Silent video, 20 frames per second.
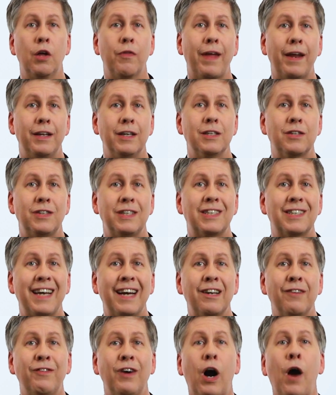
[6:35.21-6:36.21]
that is, the
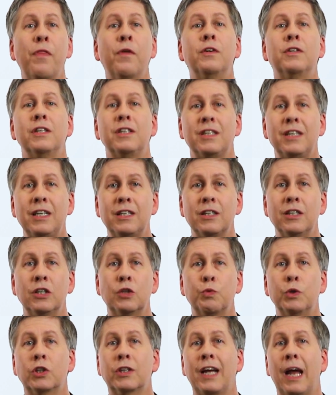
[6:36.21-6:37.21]
set of other
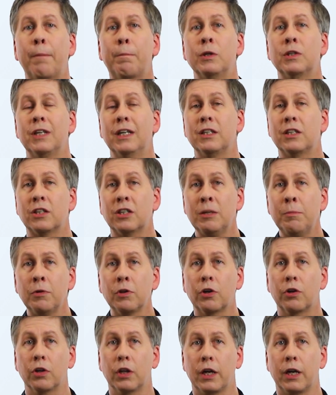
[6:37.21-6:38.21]
diseases which can present
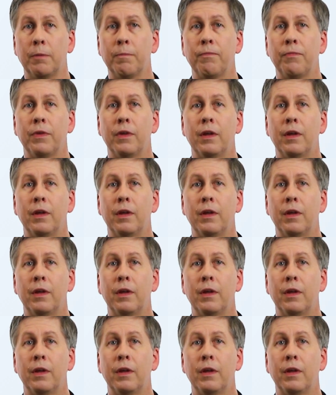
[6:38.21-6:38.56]
similarly,